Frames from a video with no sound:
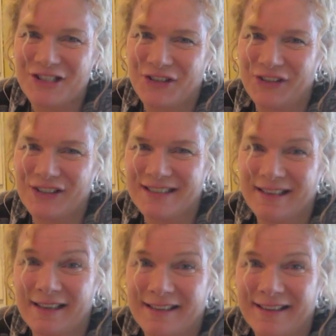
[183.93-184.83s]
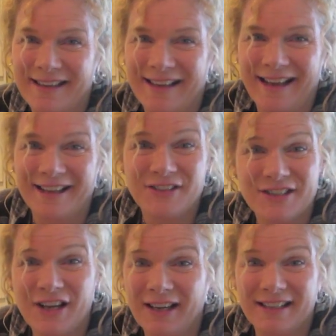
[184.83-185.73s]
adult. And
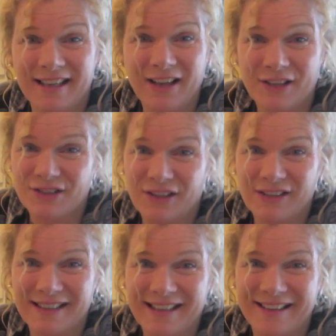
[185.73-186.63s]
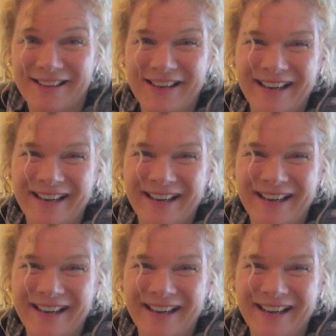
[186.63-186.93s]
she's not a young adult either.